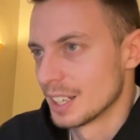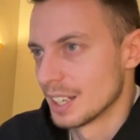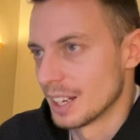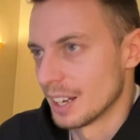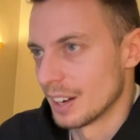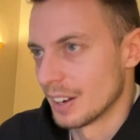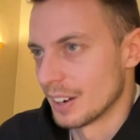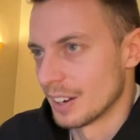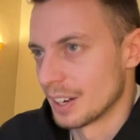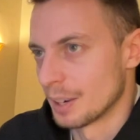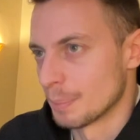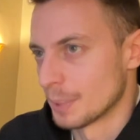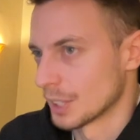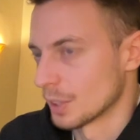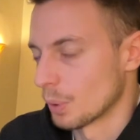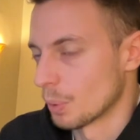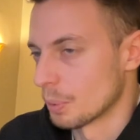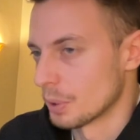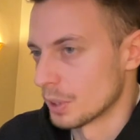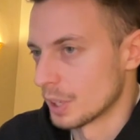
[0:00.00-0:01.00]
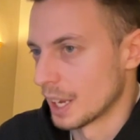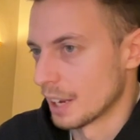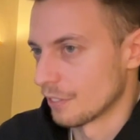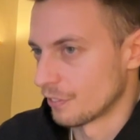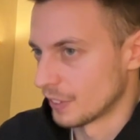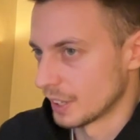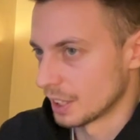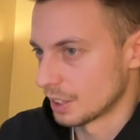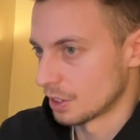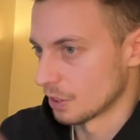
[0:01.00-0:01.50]
But overall, I
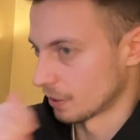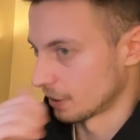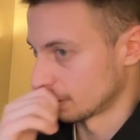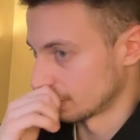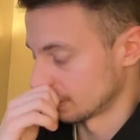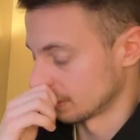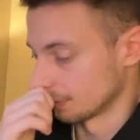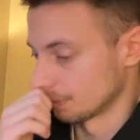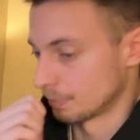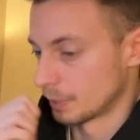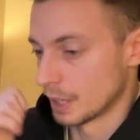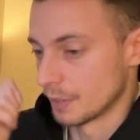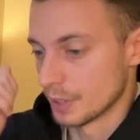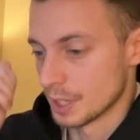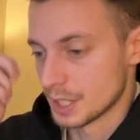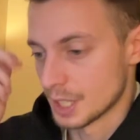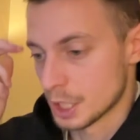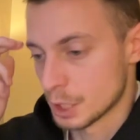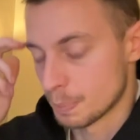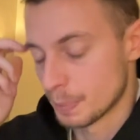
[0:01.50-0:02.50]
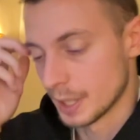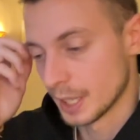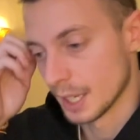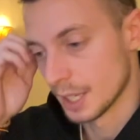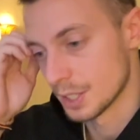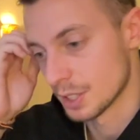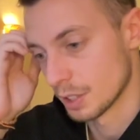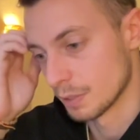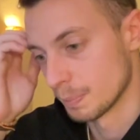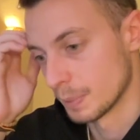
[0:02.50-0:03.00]
think your previous
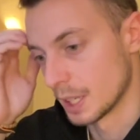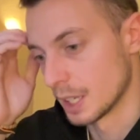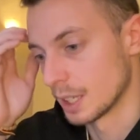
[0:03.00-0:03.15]
experience of